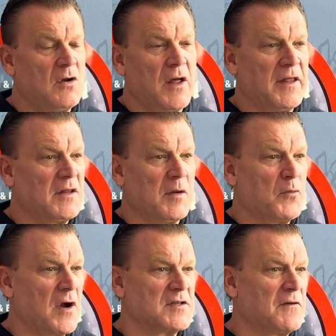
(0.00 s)
know, I think the
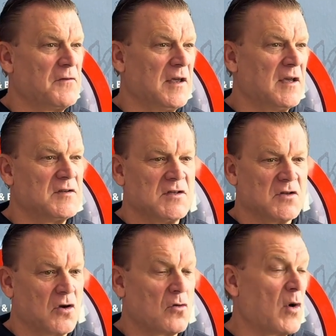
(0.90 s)
impressive thing is he's a
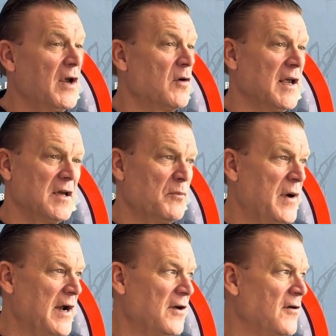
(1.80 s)
great, great
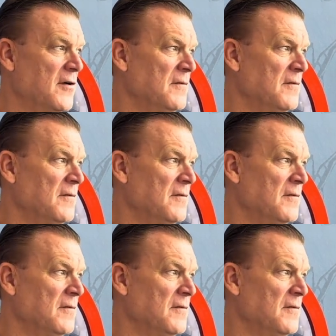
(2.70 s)
competitor.